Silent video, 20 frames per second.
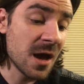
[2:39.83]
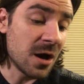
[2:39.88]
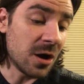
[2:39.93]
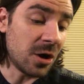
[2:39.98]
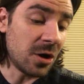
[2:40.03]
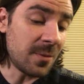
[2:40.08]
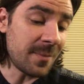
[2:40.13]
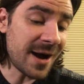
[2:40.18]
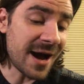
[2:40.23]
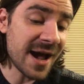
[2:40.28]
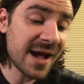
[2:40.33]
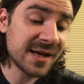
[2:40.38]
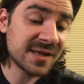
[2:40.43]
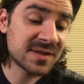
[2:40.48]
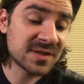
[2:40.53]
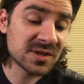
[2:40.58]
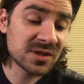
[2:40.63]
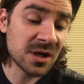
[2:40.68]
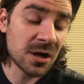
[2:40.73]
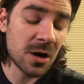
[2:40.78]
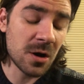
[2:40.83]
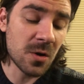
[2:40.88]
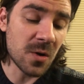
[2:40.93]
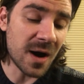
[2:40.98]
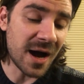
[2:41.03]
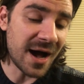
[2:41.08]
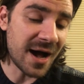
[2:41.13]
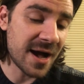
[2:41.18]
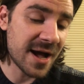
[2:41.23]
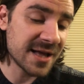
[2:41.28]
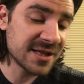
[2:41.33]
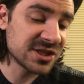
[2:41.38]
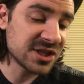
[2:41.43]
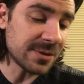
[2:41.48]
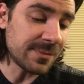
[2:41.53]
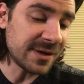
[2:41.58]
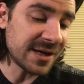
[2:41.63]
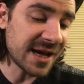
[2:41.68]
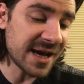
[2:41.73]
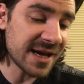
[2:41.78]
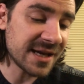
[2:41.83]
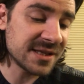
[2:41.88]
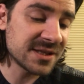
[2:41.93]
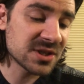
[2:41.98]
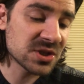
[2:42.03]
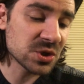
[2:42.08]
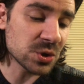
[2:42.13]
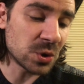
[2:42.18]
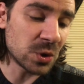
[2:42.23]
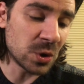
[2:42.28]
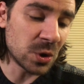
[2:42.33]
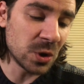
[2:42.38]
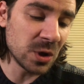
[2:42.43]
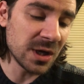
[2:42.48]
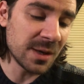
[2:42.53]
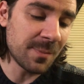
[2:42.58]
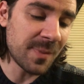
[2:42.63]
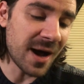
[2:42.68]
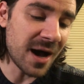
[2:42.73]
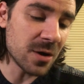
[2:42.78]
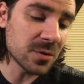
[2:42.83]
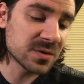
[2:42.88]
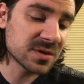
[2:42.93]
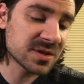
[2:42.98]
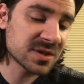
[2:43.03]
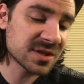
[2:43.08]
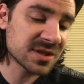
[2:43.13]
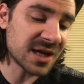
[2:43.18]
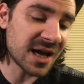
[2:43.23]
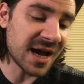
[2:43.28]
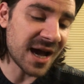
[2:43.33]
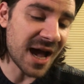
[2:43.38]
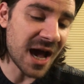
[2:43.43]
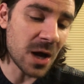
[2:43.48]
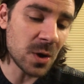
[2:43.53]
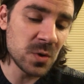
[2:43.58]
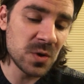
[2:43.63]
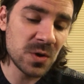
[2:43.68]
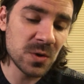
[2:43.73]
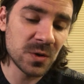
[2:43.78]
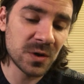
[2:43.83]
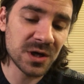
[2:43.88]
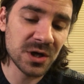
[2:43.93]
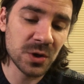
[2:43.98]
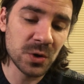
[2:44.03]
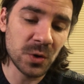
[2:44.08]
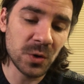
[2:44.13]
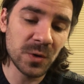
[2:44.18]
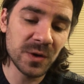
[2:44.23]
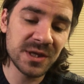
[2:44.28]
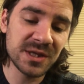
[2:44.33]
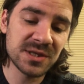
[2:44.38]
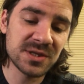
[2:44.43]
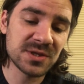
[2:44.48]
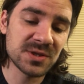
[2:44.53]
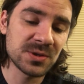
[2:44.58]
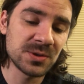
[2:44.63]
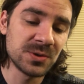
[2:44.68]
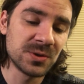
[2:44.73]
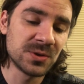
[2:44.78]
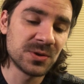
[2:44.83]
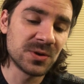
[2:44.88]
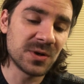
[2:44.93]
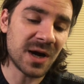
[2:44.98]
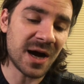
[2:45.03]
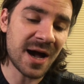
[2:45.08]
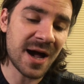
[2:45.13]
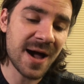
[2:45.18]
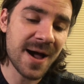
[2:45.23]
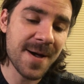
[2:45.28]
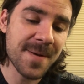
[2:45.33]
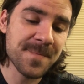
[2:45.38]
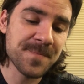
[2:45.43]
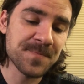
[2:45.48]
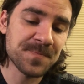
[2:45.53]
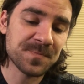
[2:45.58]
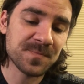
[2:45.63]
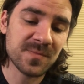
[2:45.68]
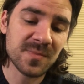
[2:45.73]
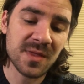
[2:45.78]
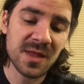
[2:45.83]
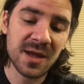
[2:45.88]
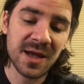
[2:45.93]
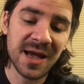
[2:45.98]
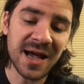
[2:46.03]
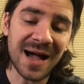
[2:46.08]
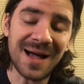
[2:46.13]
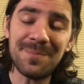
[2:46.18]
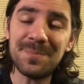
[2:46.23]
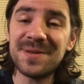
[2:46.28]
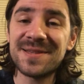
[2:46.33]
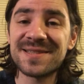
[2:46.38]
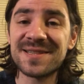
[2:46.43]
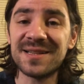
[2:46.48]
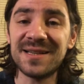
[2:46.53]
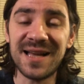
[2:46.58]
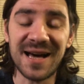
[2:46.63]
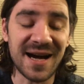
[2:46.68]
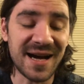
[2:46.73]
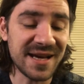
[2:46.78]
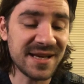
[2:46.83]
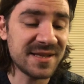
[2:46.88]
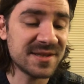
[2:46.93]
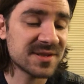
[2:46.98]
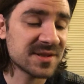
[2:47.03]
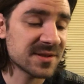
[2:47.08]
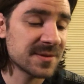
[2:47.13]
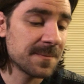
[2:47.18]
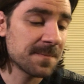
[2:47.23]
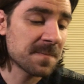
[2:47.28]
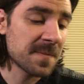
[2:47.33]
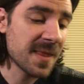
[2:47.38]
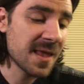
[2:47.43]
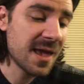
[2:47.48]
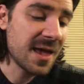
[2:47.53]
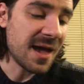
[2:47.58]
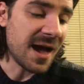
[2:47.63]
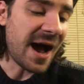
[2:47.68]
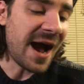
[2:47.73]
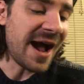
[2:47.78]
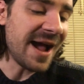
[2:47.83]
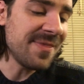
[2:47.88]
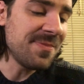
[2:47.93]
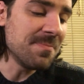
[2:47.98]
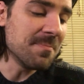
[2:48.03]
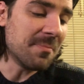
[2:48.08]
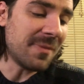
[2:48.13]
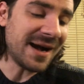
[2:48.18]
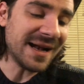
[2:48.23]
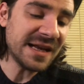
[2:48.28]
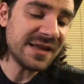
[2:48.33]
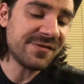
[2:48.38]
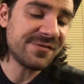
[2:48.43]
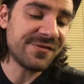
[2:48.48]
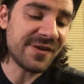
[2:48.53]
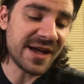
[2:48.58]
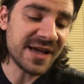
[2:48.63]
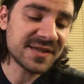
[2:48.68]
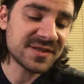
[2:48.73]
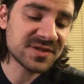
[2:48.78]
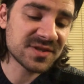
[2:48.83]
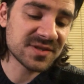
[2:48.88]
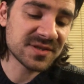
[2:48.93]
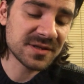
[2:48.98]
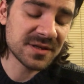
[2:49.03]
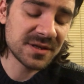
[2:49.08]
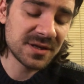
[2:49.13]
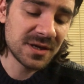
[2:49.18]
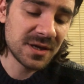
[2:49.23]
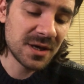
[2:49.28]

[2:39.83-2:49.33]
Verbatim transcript: Oh my! So, uh, Gemini, it's all about uh, how you are going to um, capitalize and manifest